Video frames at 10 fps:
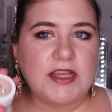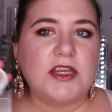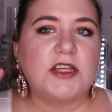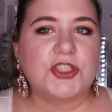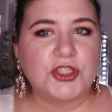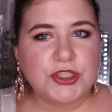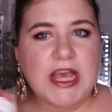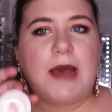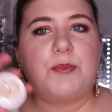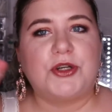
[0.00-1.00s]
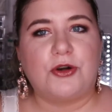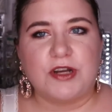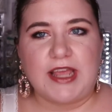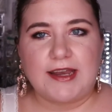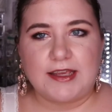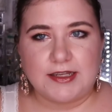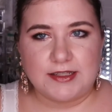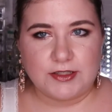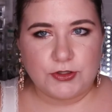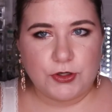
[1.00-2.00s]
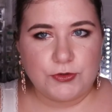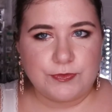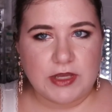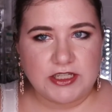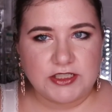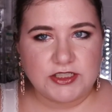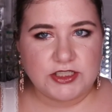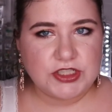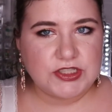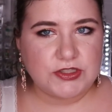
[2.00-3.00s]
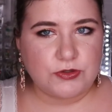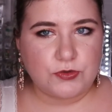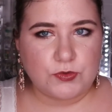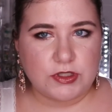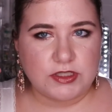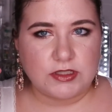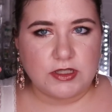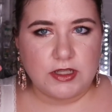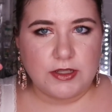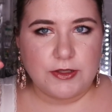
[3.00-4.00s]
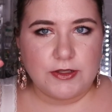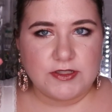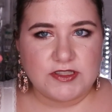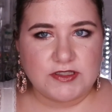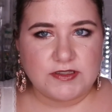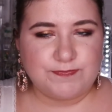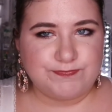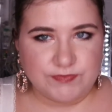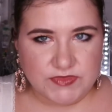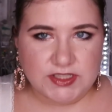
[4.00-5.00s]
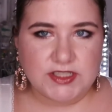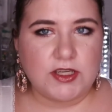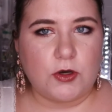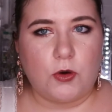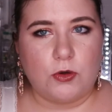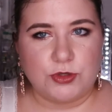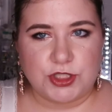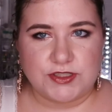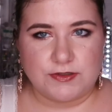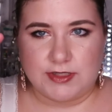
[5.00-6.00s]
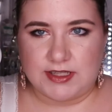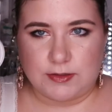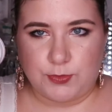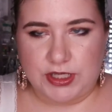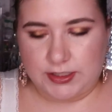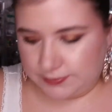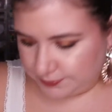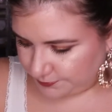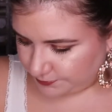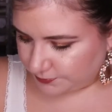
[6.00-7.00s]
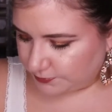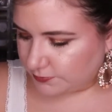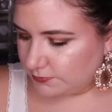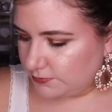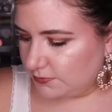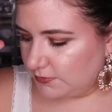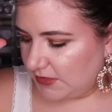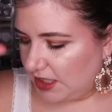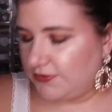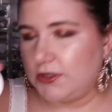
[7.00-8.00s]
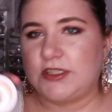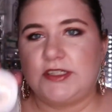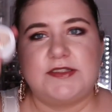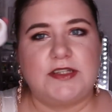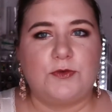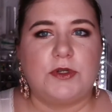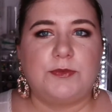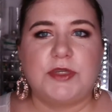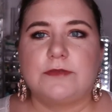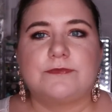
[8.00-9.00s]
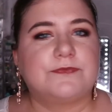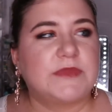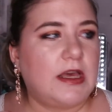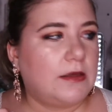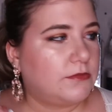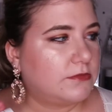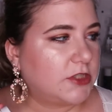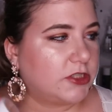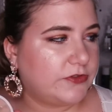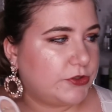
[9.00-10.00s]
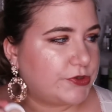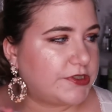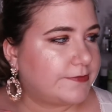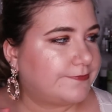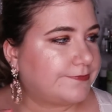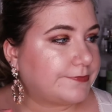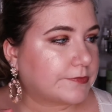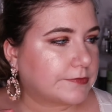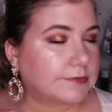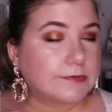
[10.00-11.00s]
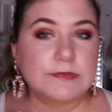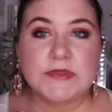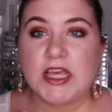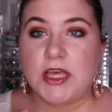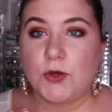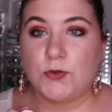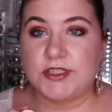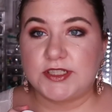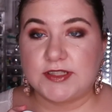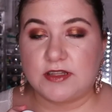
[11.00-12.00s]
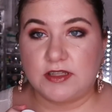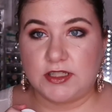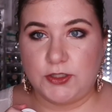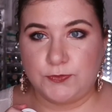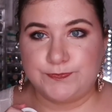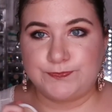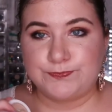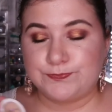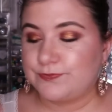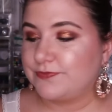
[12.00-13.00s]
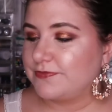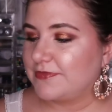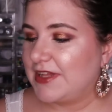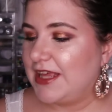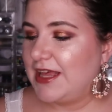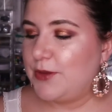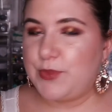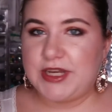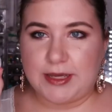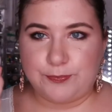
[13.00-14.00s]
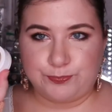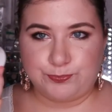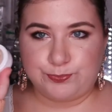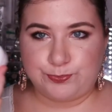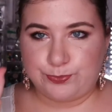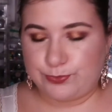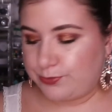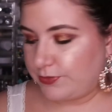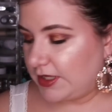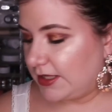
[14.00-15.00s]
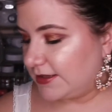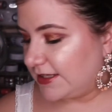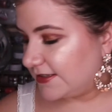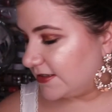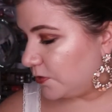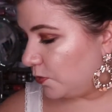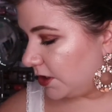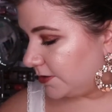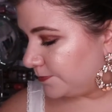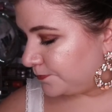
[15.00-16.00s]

It should happen organically, you know? I just don't want to dig a hole just to get the pan. If you understand what I mean. I'm confused. Which is nothing new. But yeah, that's the one.